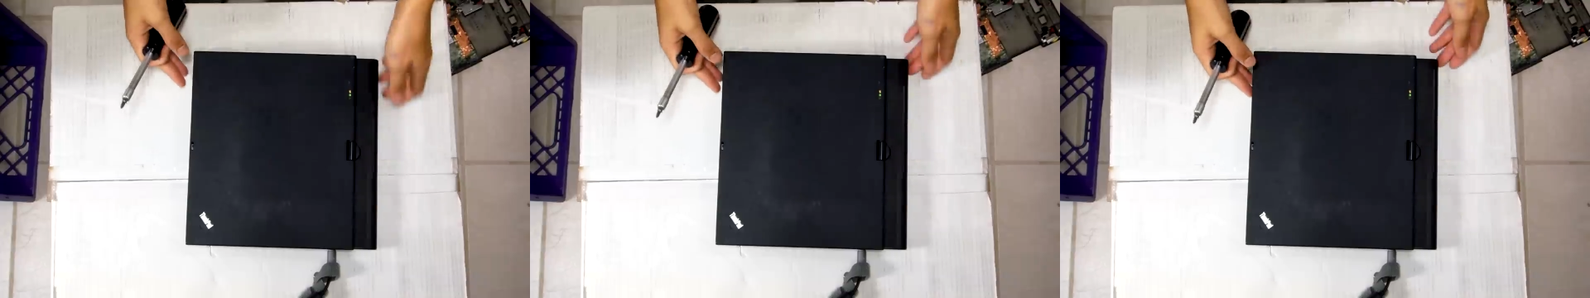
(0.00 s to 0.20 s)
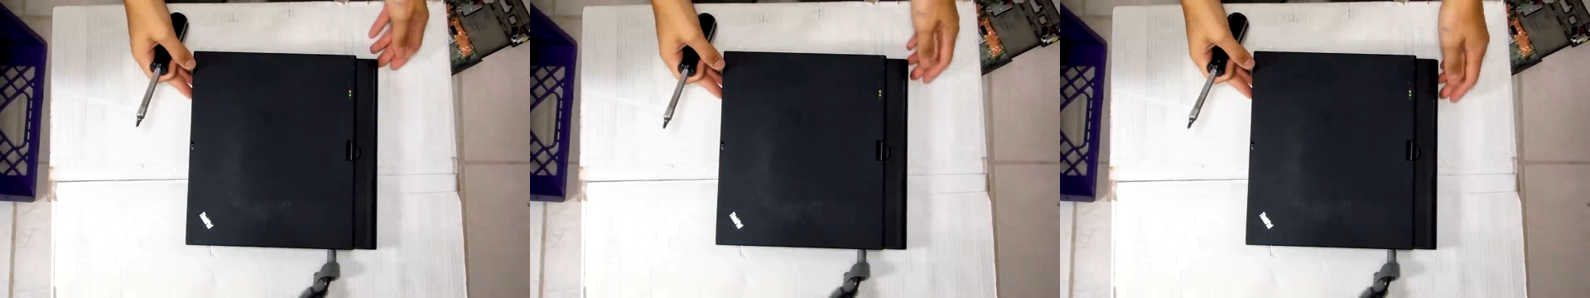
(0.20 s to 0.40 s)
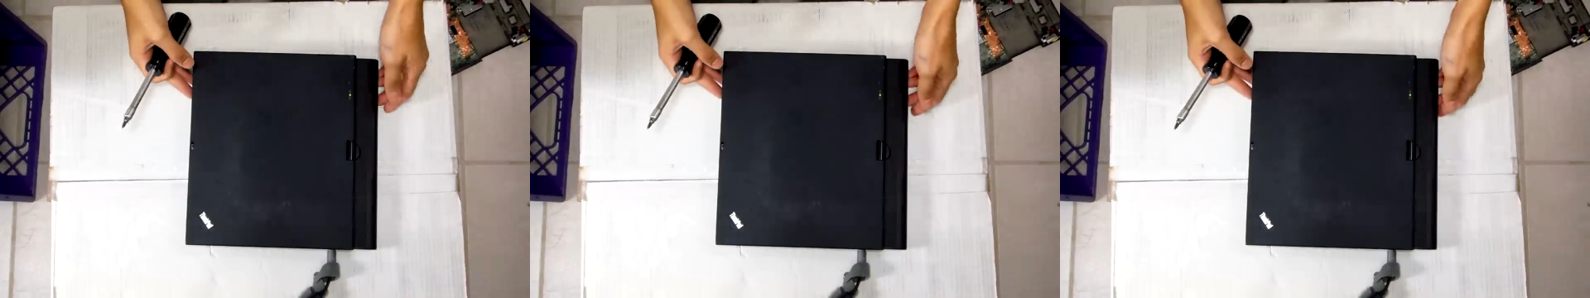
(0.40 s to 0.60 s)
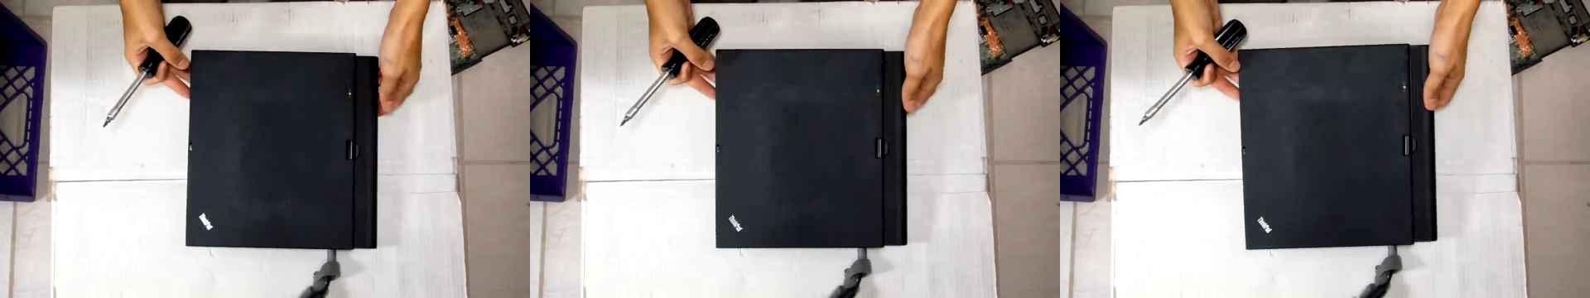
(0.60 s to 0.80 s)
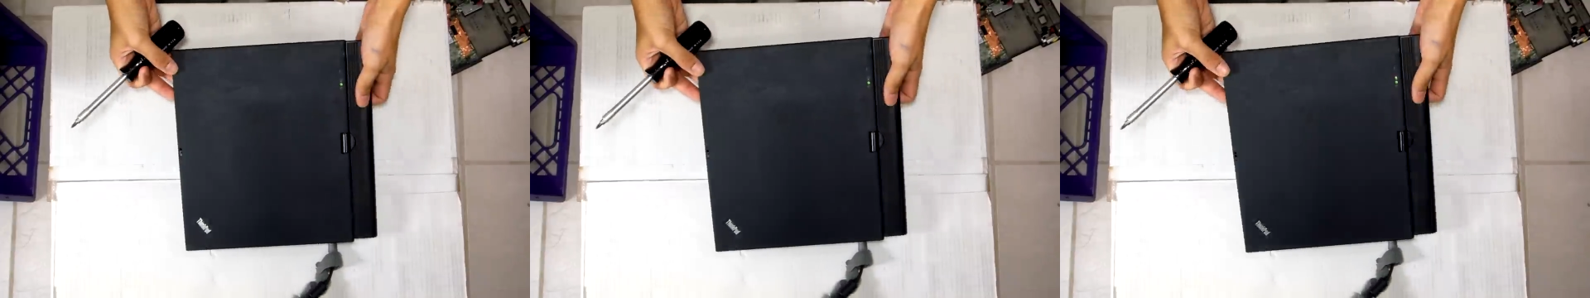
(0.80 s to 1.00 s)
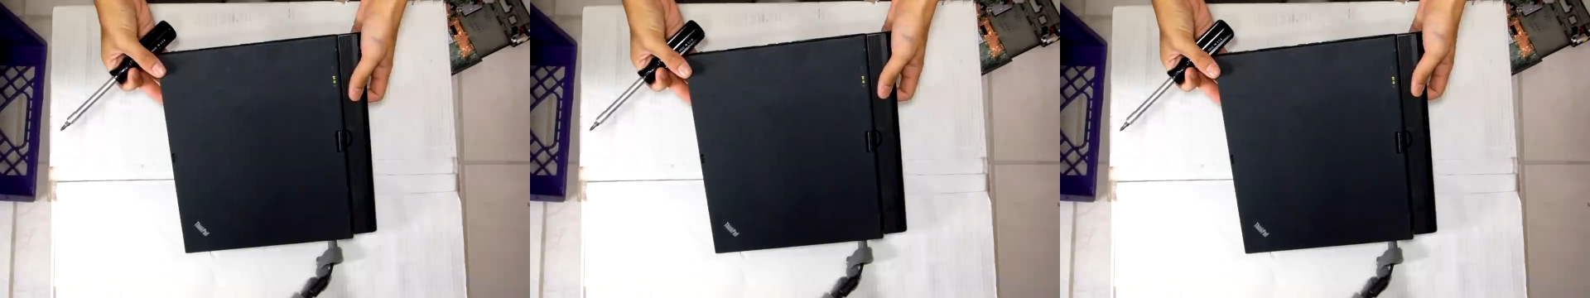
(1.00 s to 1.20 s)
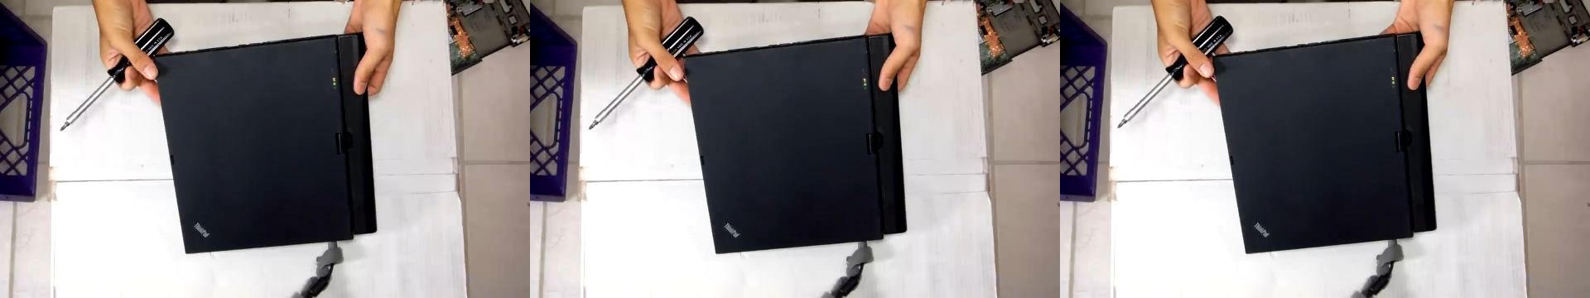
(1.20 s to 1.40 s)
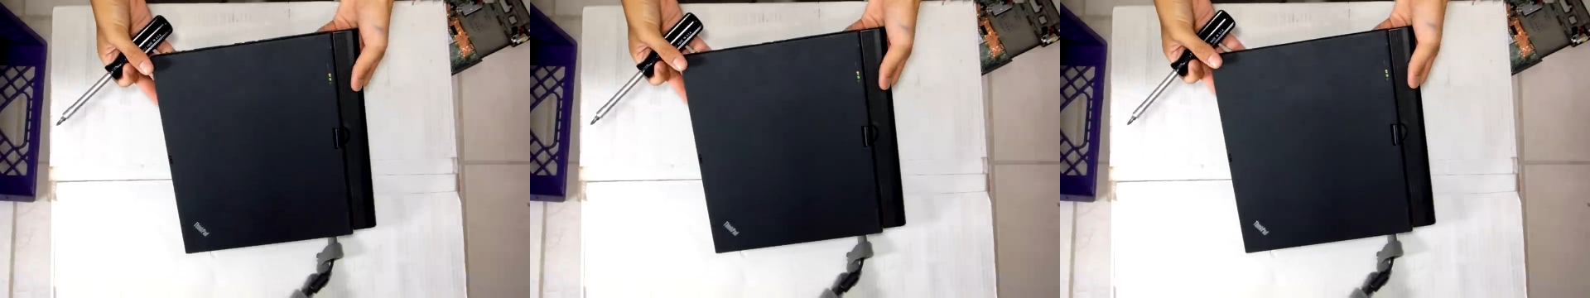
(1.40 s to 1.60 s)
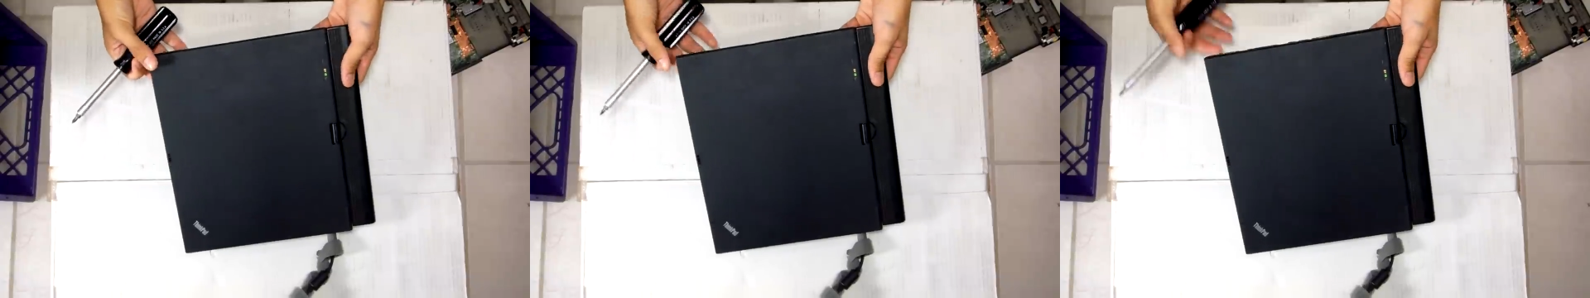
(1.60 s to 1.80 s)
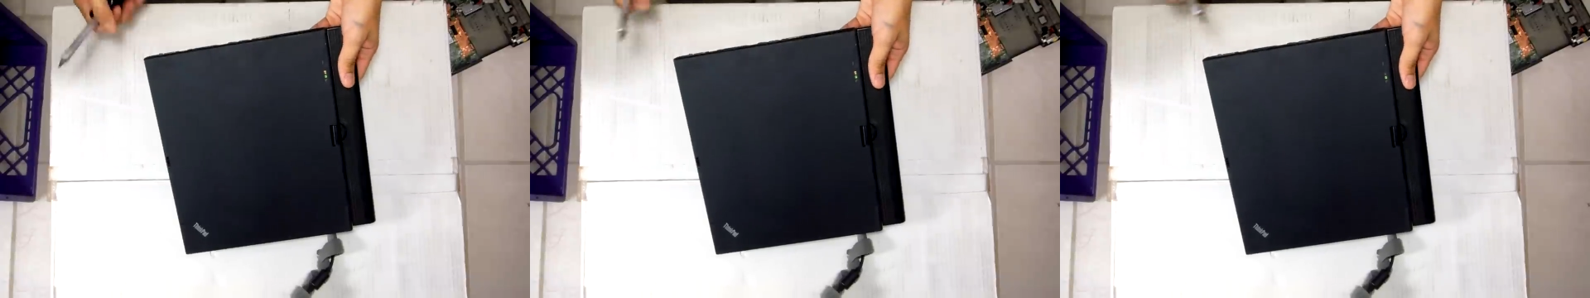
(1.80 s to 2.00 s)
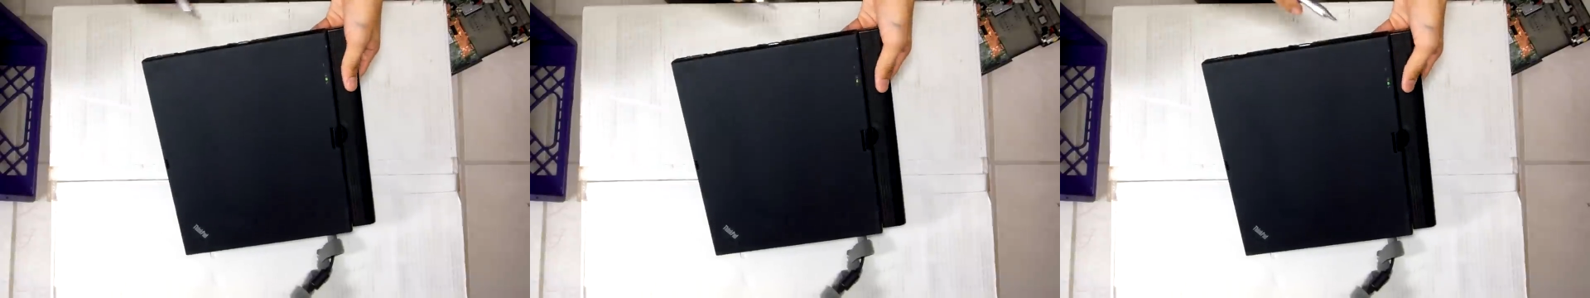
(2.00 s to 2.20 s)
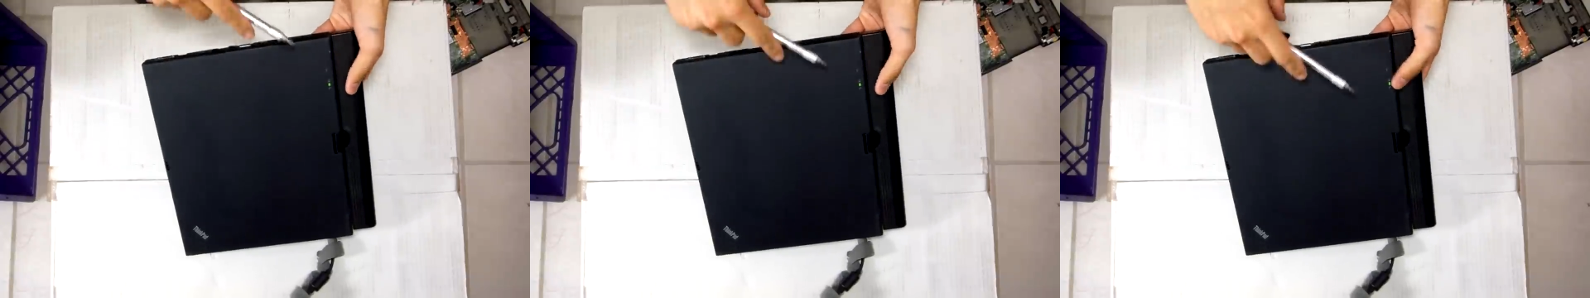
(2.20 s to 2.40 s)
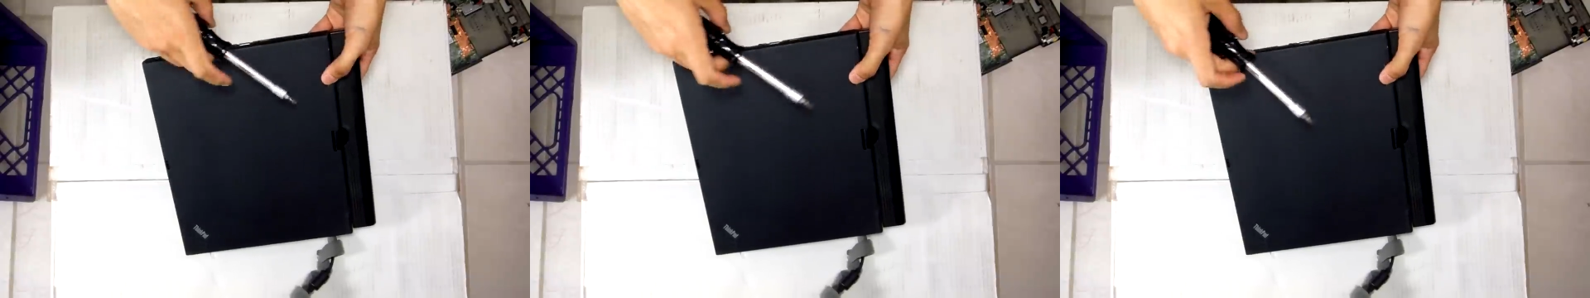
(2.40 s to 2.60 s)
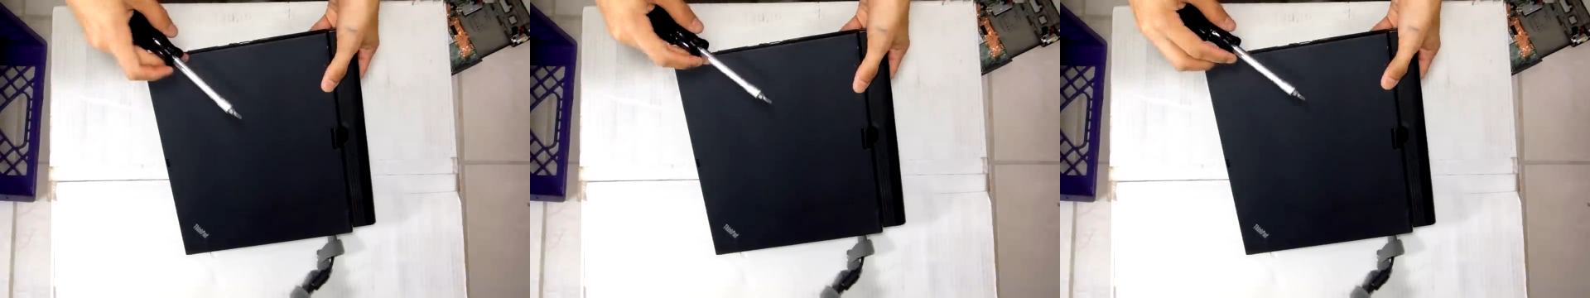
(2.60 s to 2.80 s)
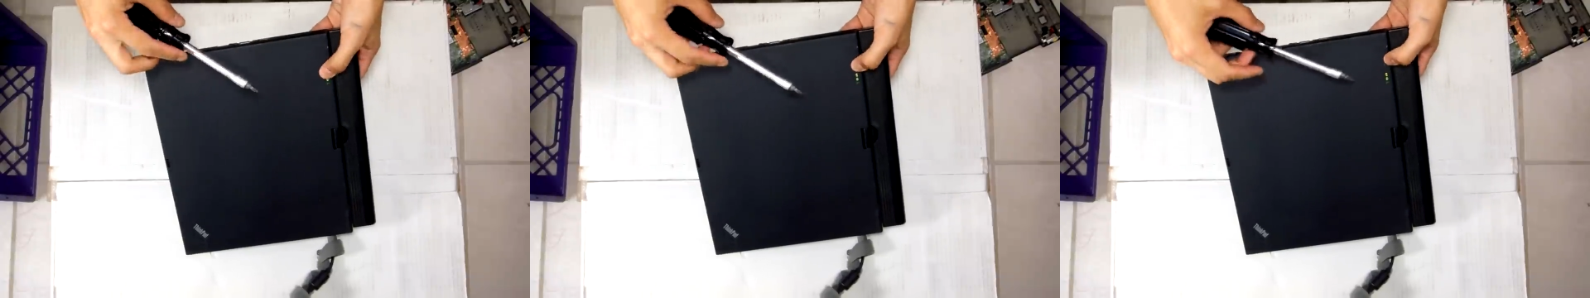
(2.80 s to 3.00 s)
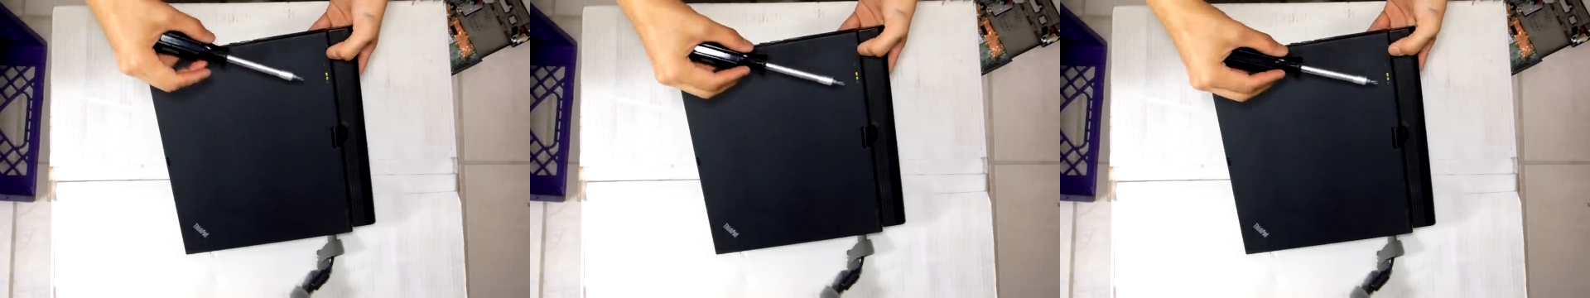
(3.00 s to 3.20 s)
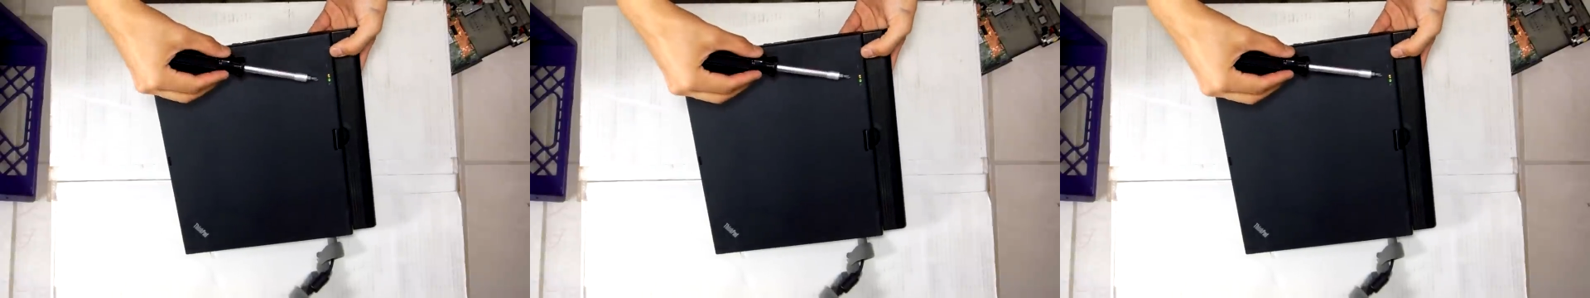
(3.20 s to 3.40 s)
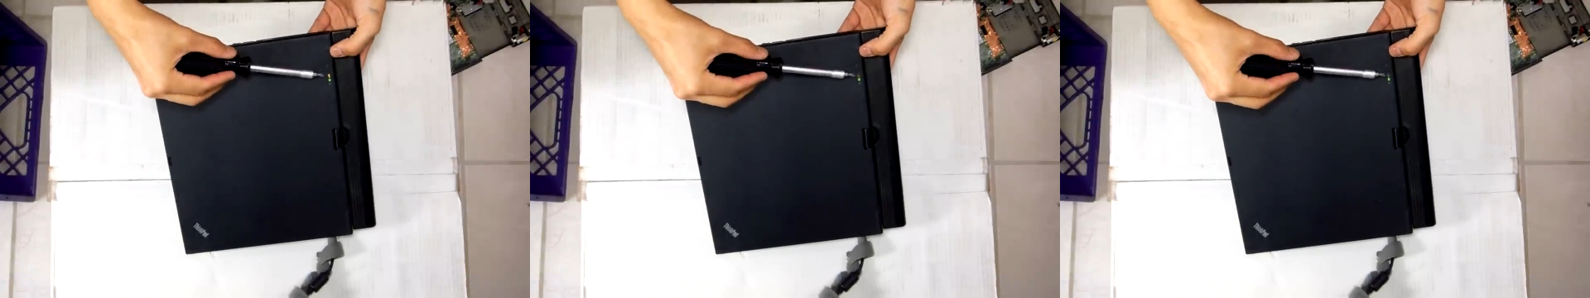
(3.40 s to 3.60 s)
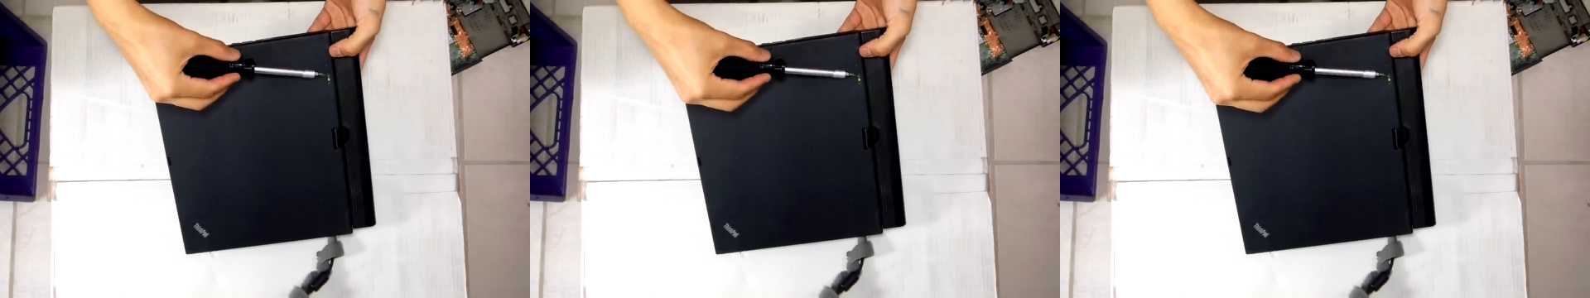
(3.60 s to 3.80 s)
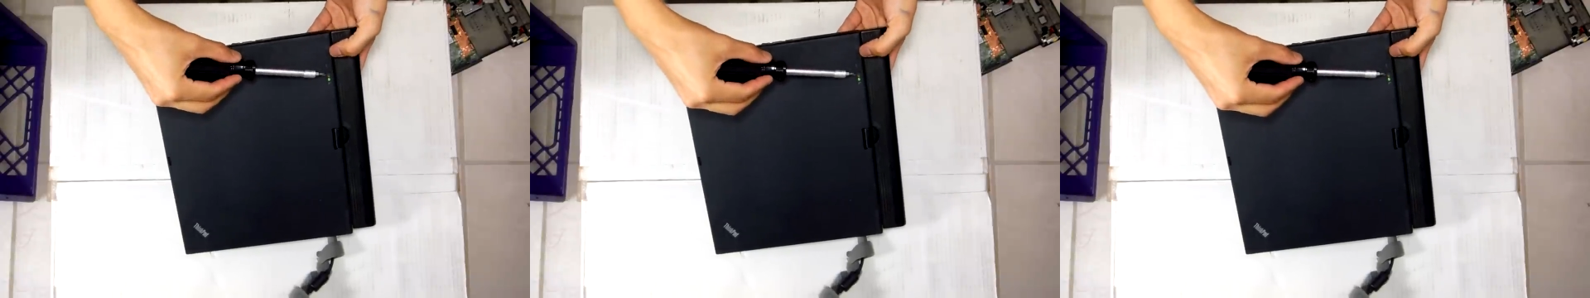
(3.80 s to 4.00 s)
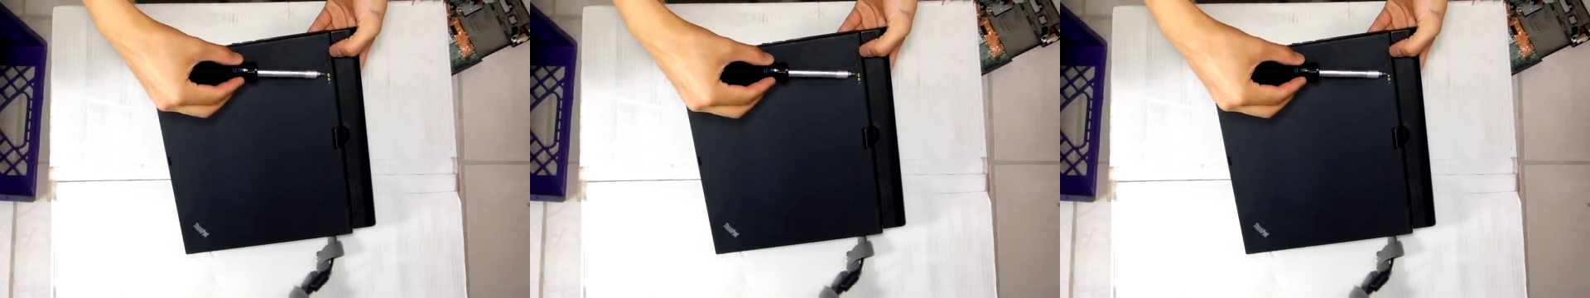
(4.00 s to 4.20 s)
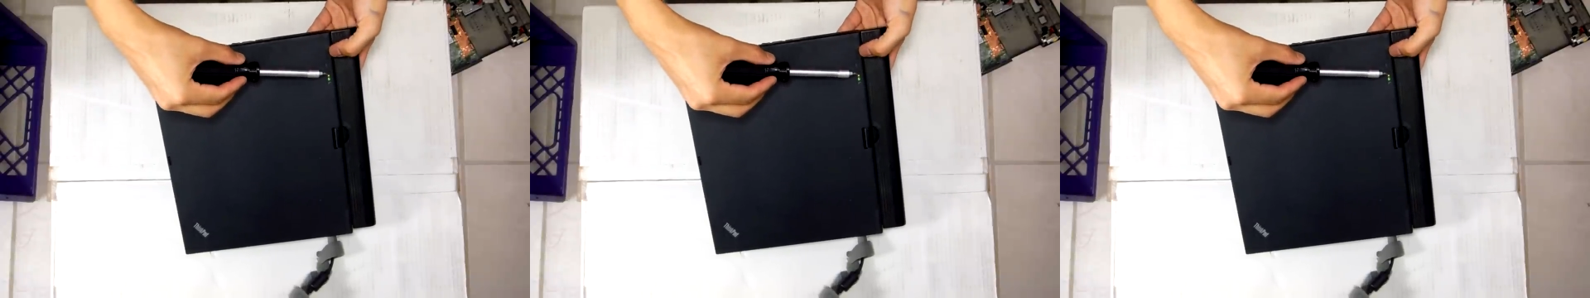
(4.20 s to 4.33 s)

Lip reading: No face is visible, so there are no lips to read.